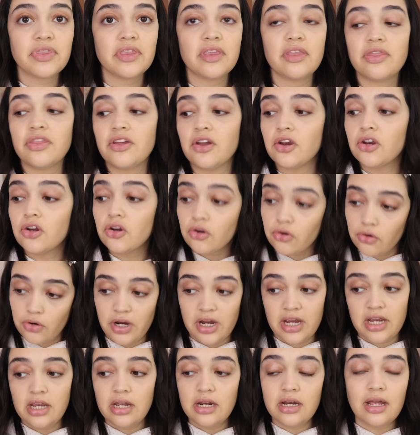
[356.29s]
they're
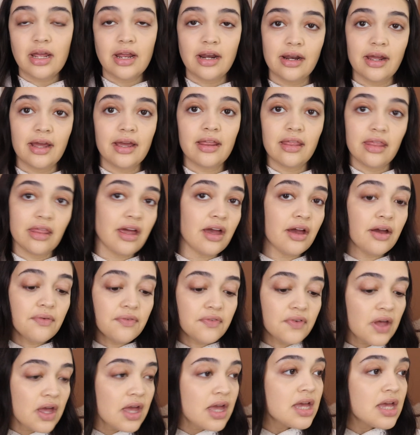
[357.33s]
great and I love.